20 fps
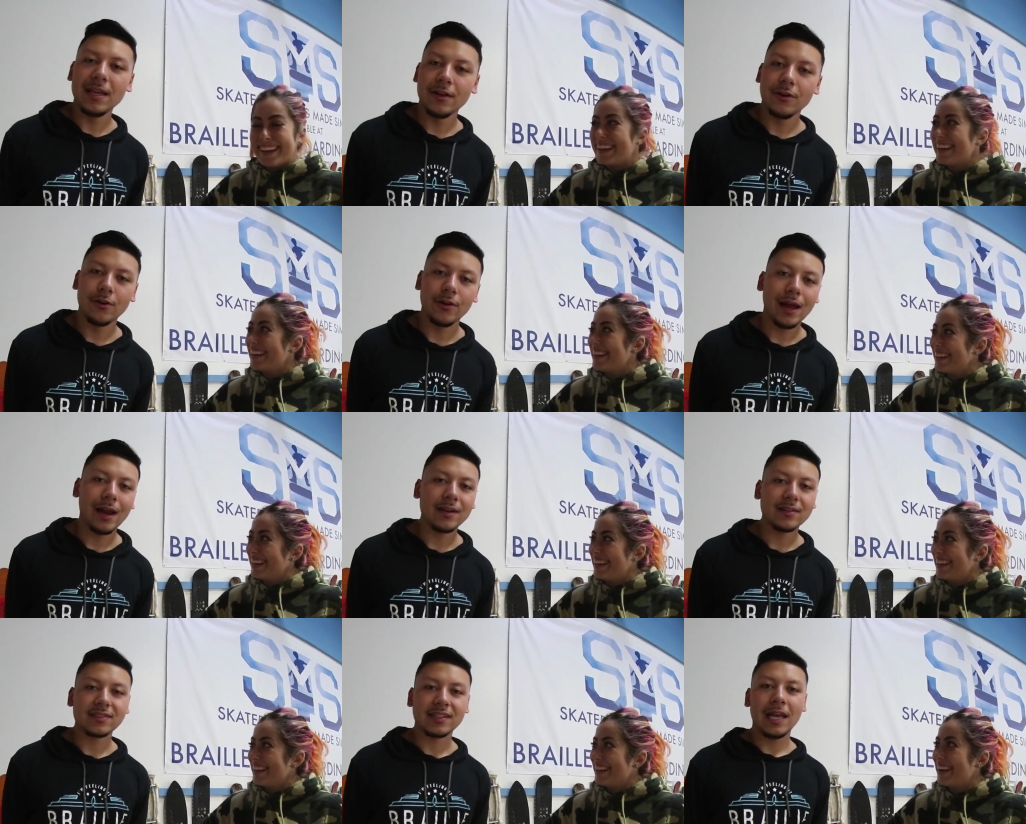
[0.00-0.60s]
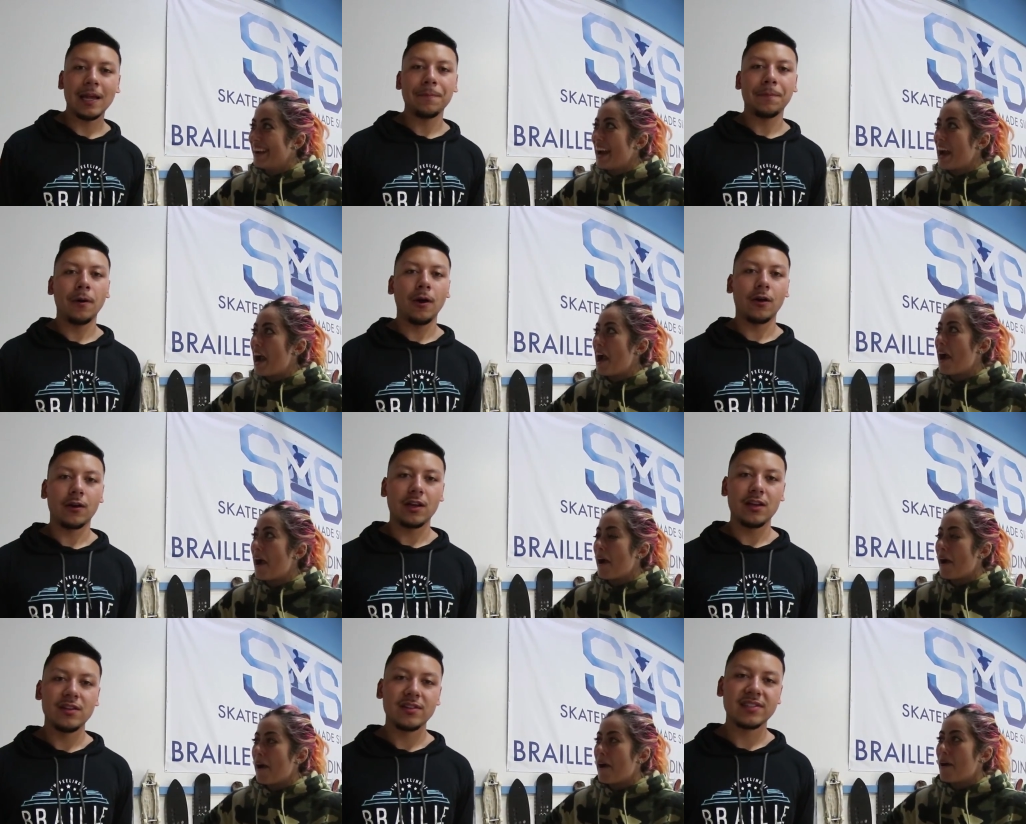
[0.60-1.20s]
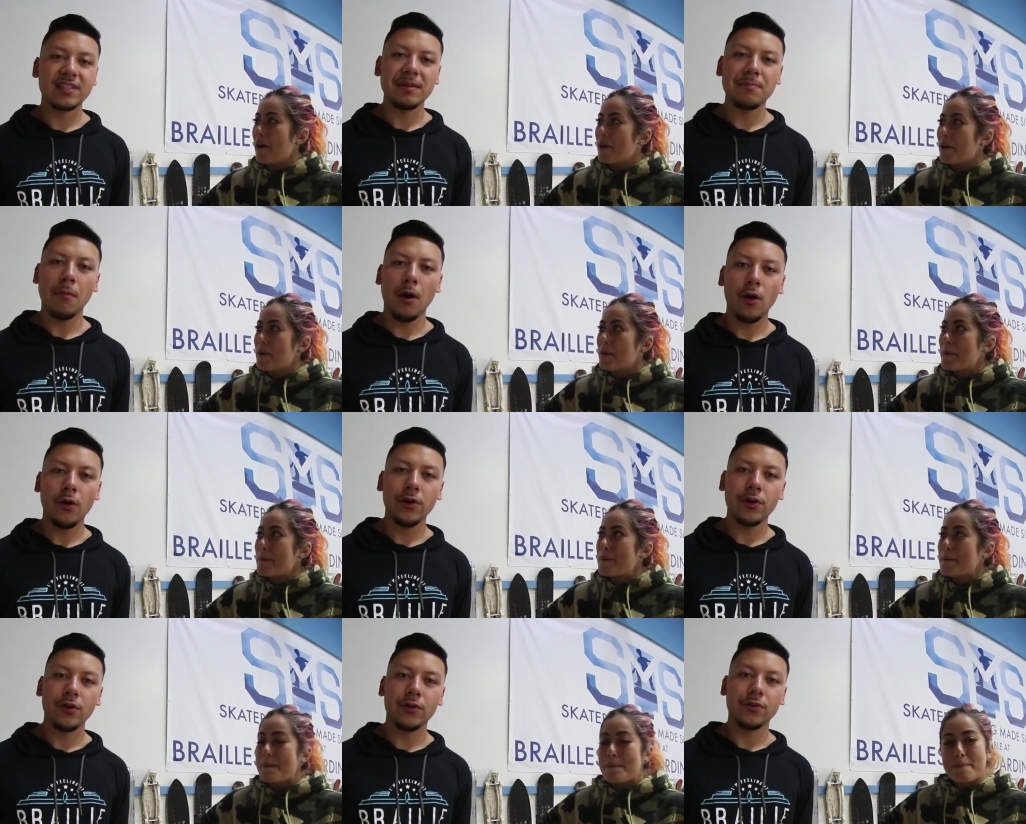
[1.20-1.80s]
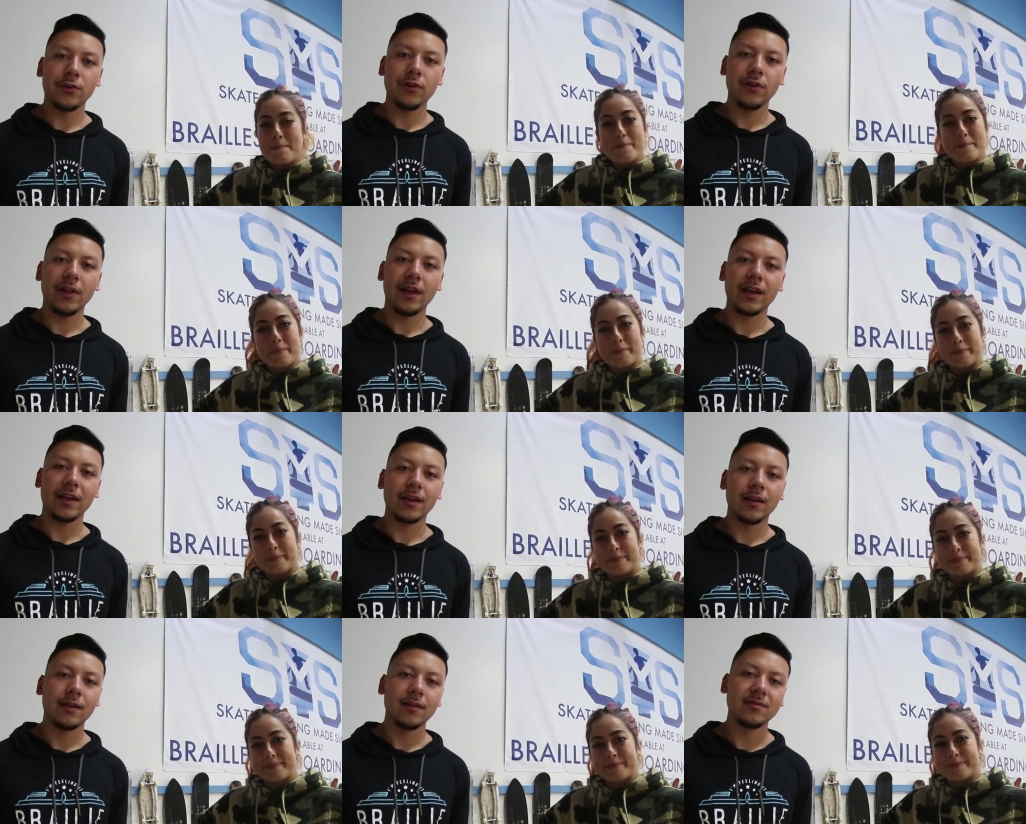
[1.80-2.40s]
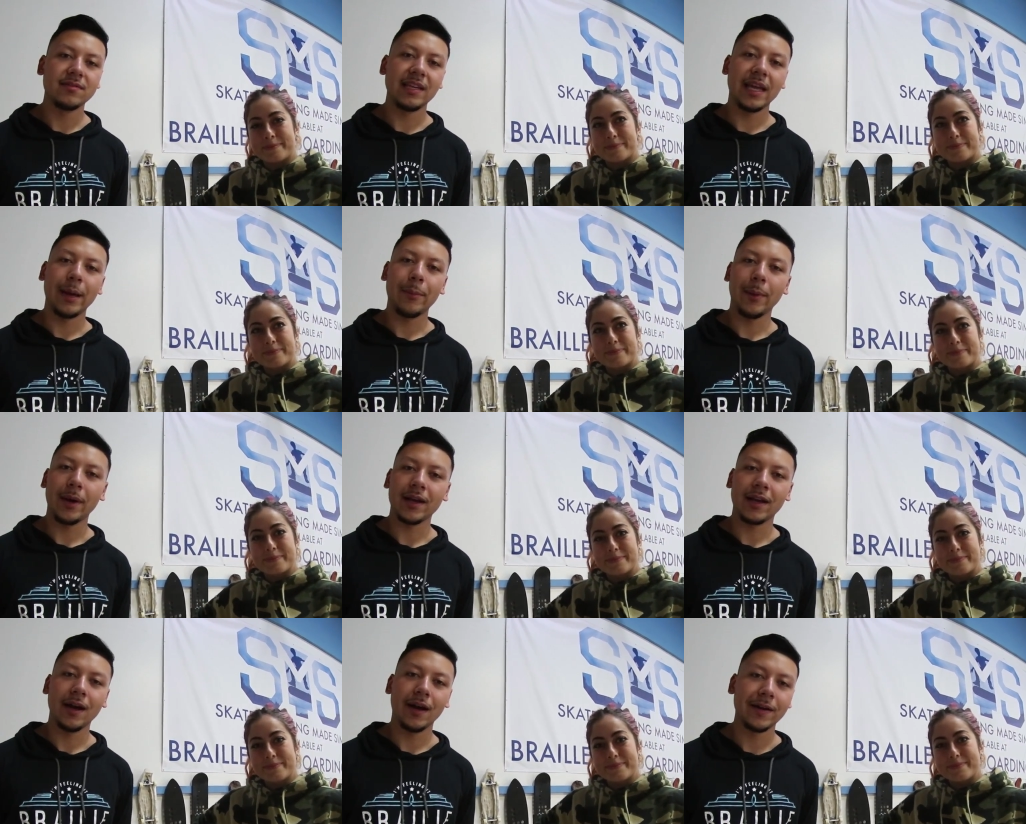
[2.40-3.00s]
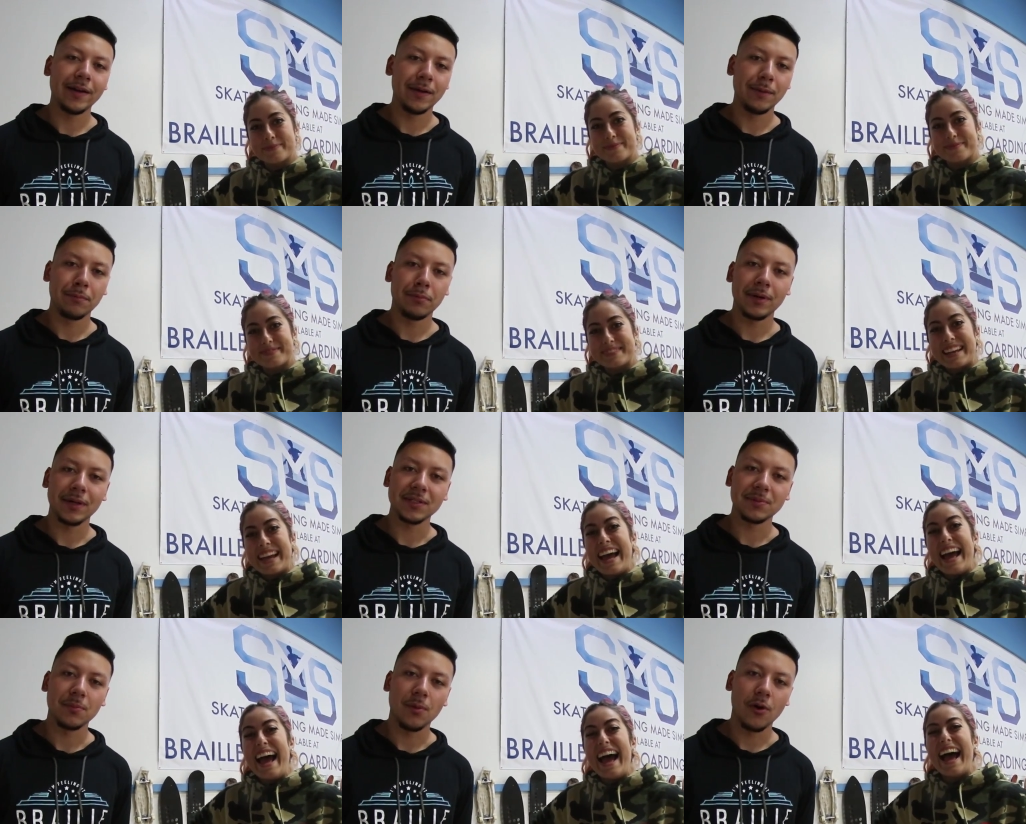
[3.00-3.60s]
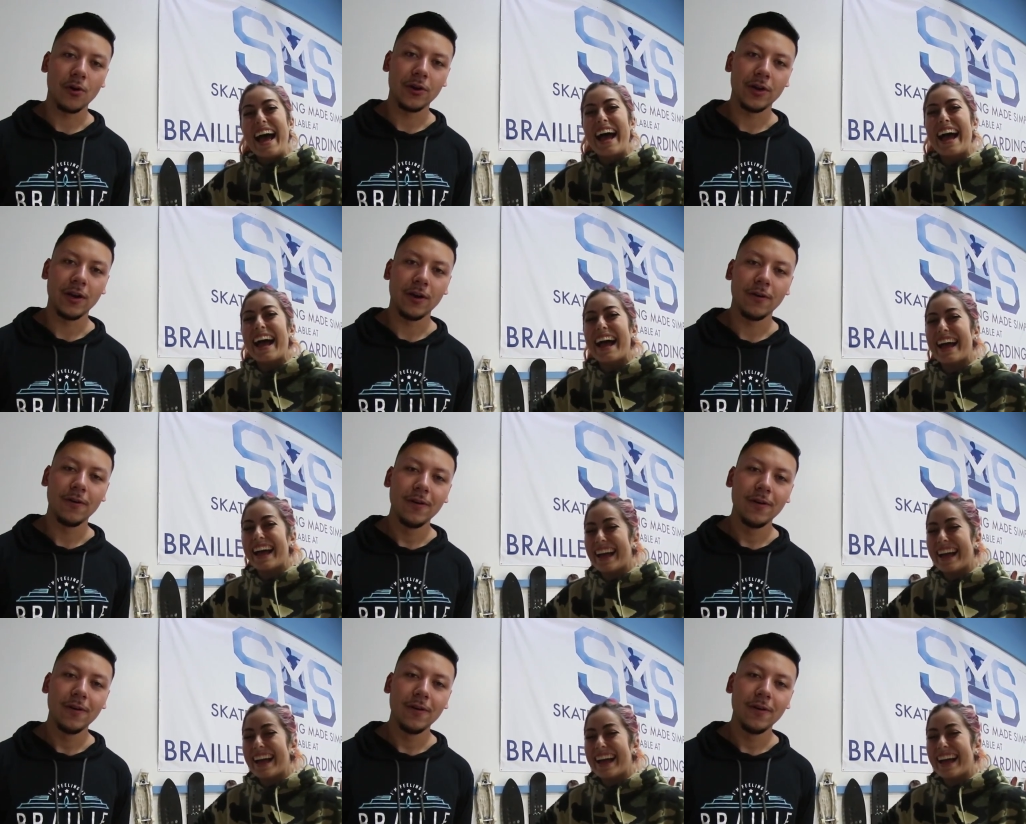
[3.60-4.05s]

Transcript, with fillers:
Speaker 1: you're at a skate park and you see Mario and you're like, damn, I gotta impress Mario.